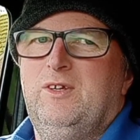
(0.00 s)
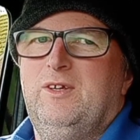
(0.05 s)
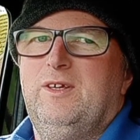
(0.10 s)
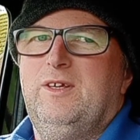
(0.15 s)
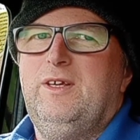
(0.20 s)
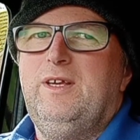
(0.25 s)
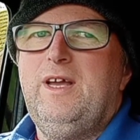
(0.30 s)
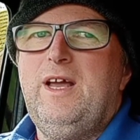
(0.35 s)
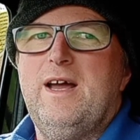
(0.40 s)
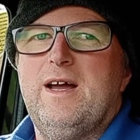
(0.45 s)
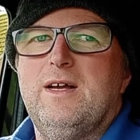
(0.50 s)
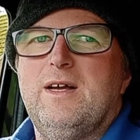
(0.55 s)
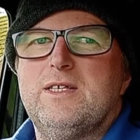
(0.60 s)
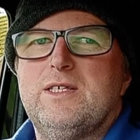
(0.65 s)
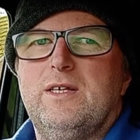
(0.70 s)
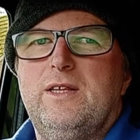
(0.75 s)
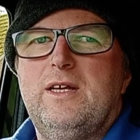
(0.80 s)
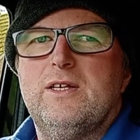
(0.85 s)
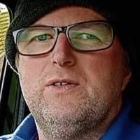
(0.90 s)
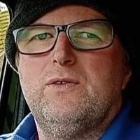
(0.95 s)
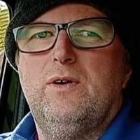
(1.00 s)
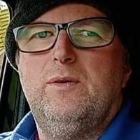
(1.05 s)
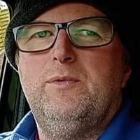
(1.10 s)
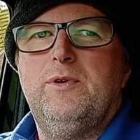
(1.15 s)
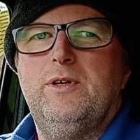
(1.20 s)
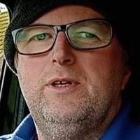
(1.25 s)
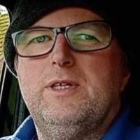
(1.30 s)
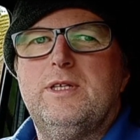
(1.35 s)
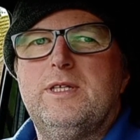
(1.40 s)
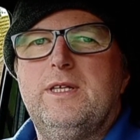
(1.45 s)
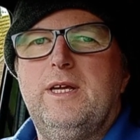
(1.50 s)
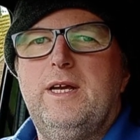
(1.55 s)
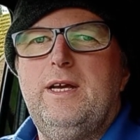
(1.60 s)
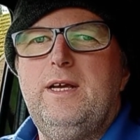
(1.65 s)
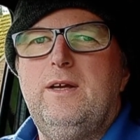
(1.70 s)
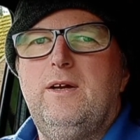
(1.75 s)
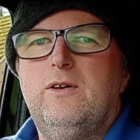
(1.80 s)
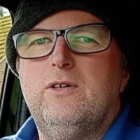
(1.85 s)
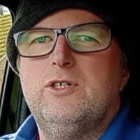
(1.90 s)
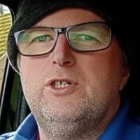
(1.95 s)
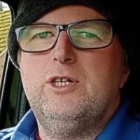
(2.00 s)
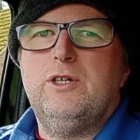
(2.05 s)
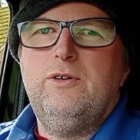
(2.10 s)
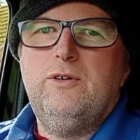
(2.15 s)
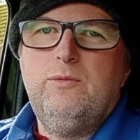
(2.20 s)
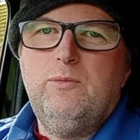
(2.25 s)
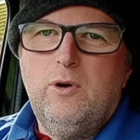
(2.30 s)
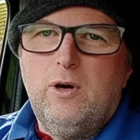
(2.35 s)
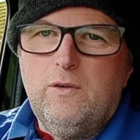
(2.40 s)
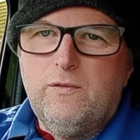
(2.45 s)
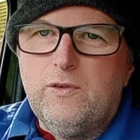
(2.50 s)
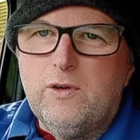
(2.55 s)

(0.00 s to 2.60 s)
yeah, so that's what I'm doing today. I'll show you what I've